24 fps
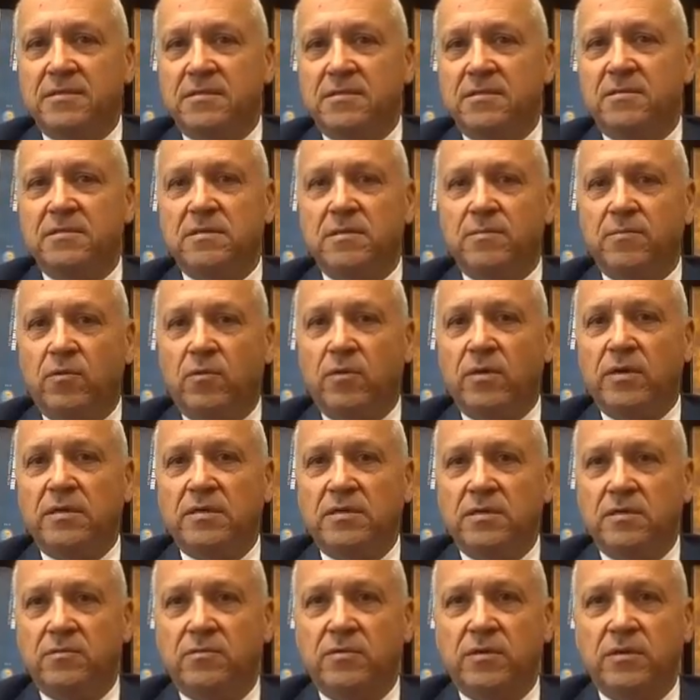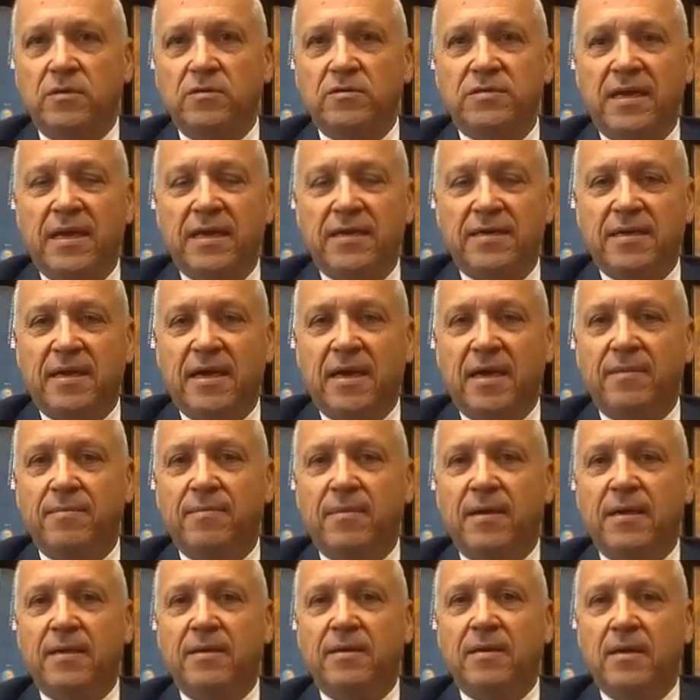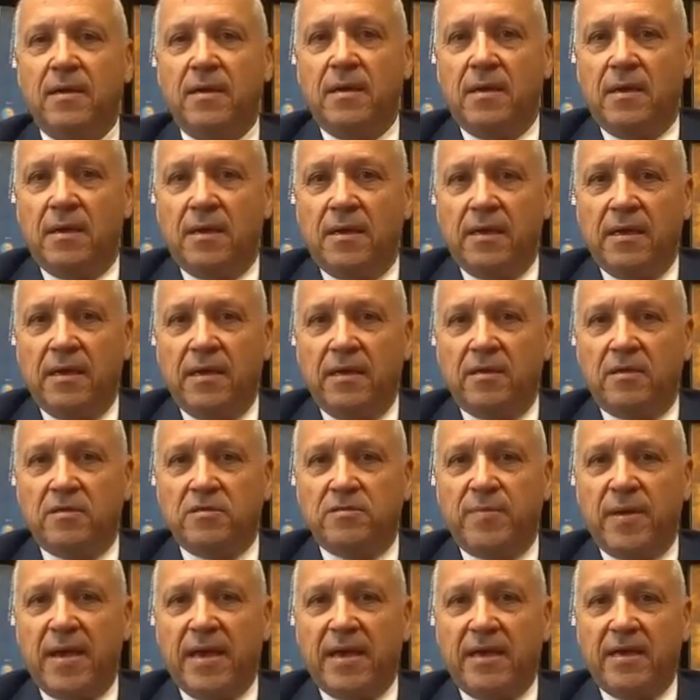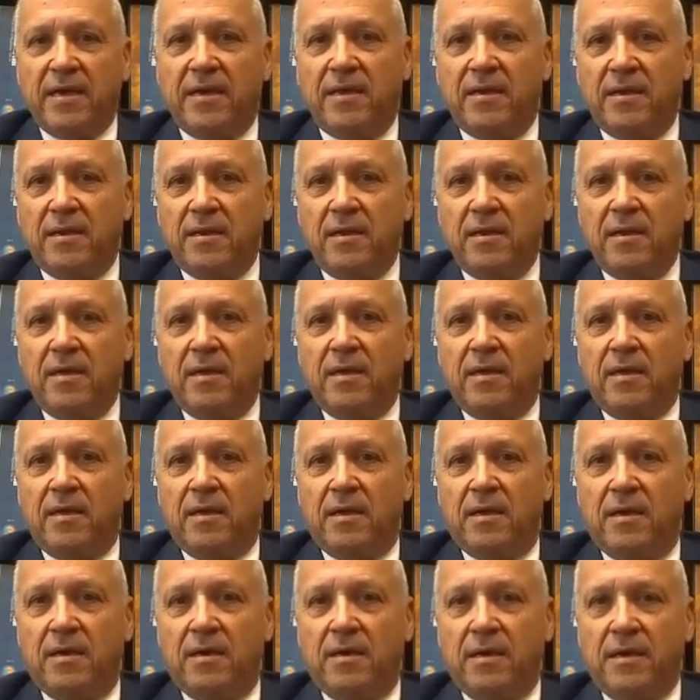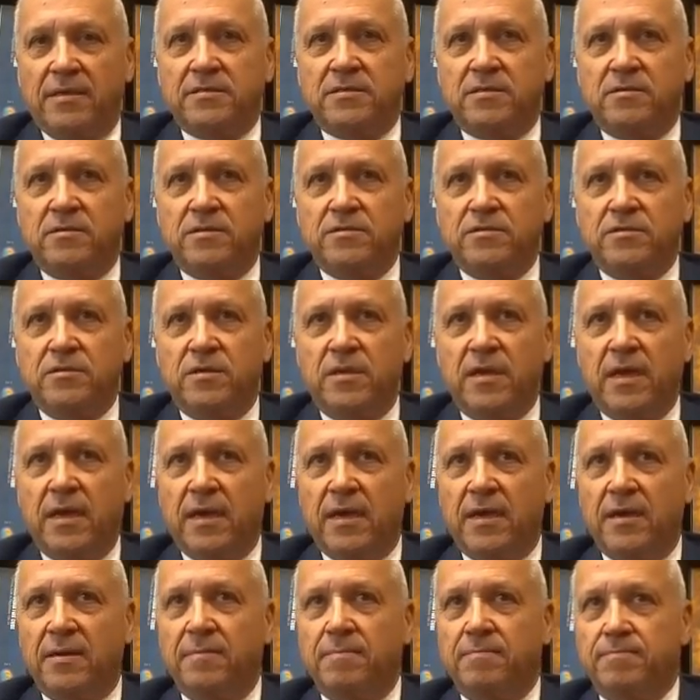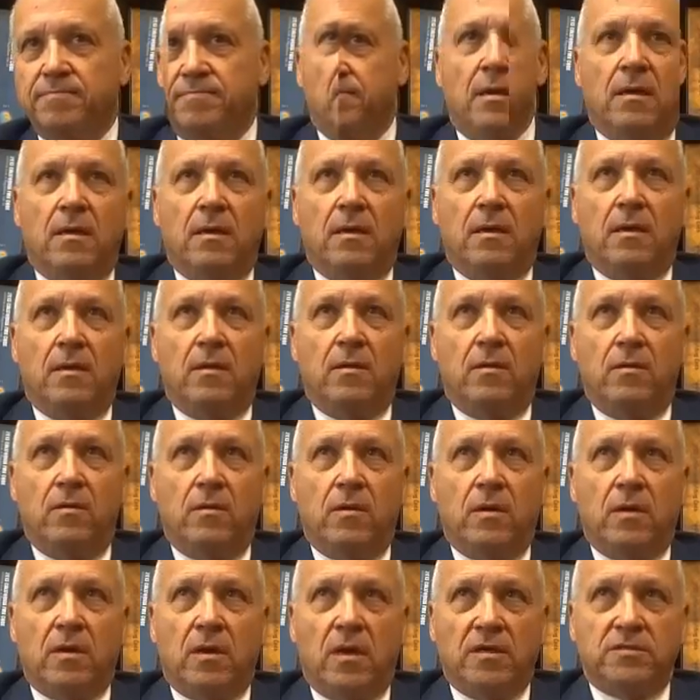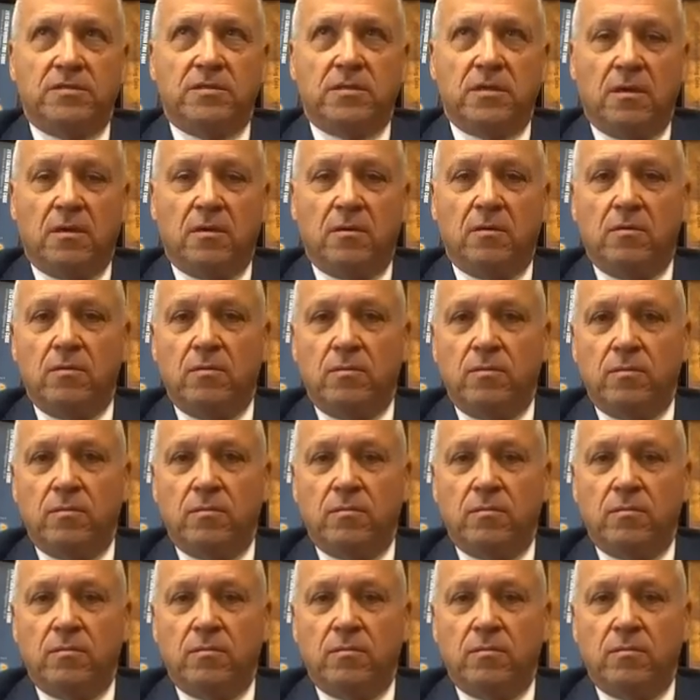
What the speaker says: So it's important to reduce that time by getting those back in as soon as you can. You can also